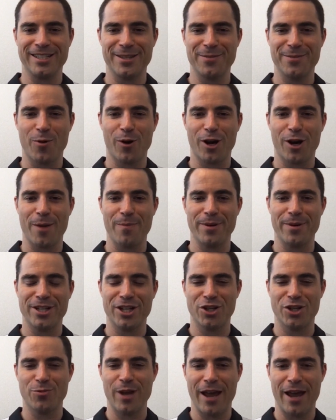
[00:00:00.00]
The more
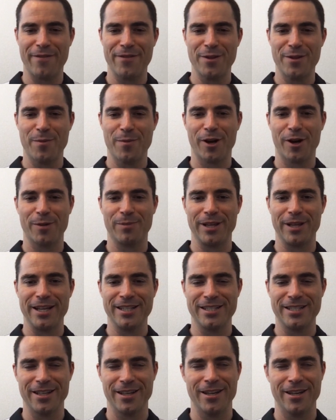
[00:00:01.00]
competition we have in the marketplace,
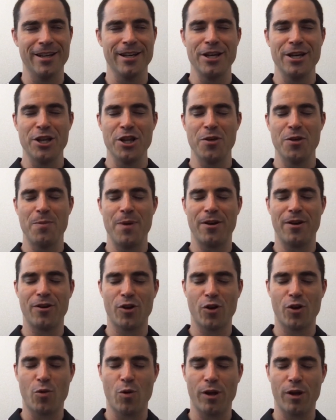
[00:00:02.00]
the better
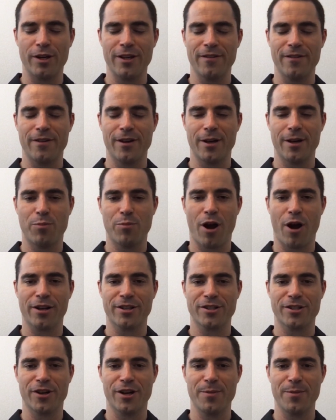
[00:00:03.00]
the quality of
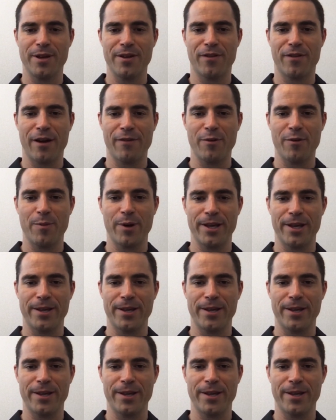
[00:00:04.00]
products are going to be for everybody.